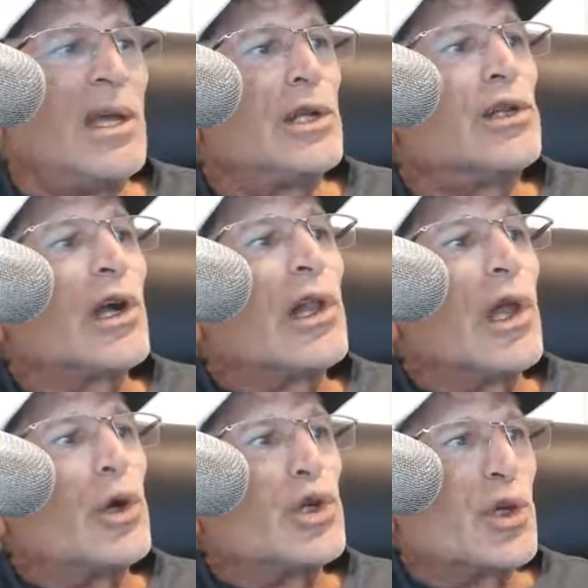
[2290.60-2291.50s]
to
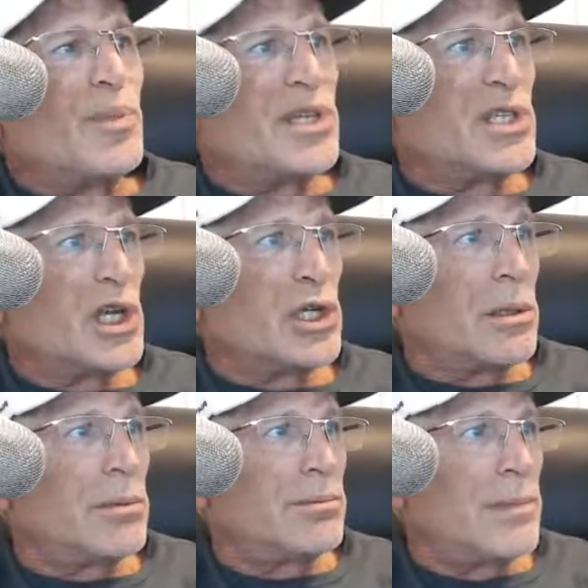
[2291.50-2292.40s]
close your
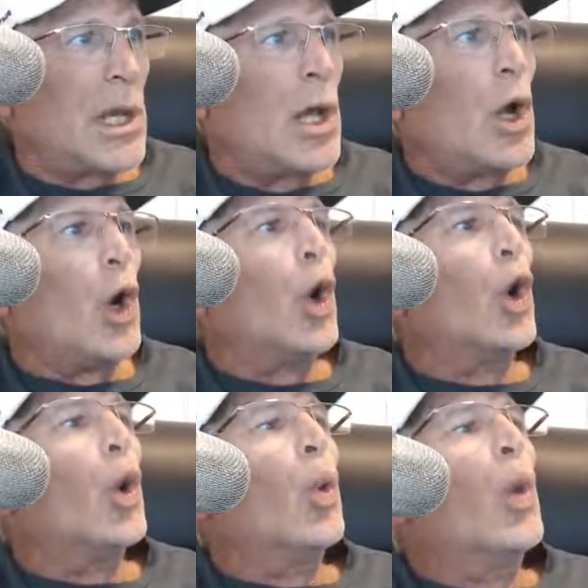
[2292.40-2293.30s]
position,
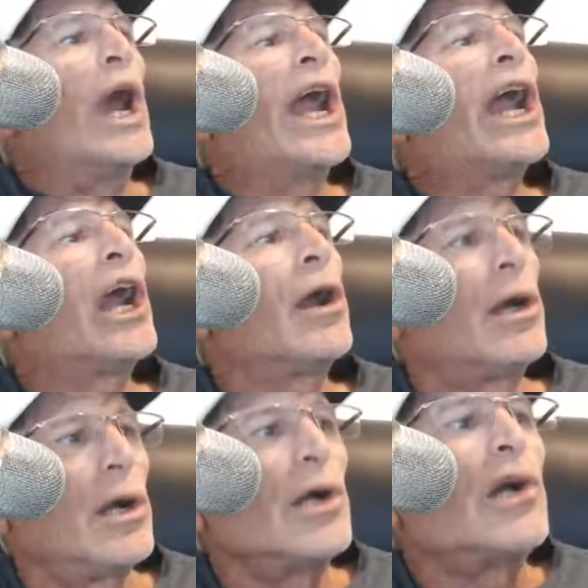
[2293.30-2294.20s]
or we're
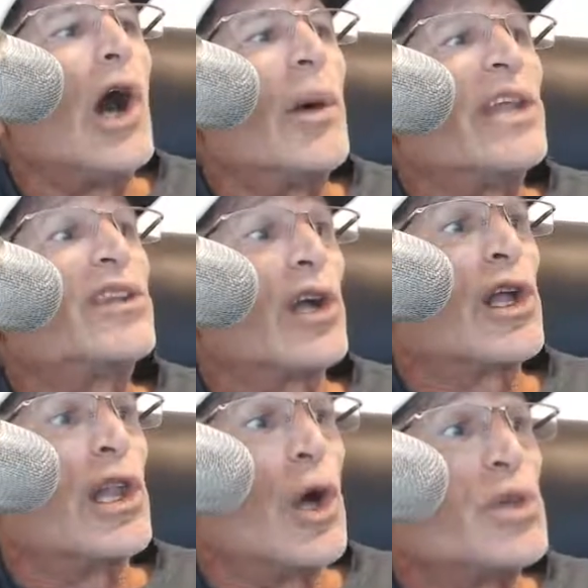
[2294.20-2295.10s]
going to
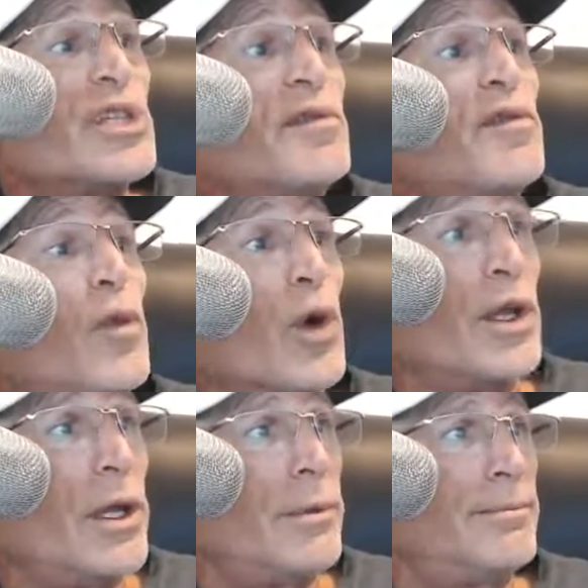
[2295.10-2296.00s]
close it for you.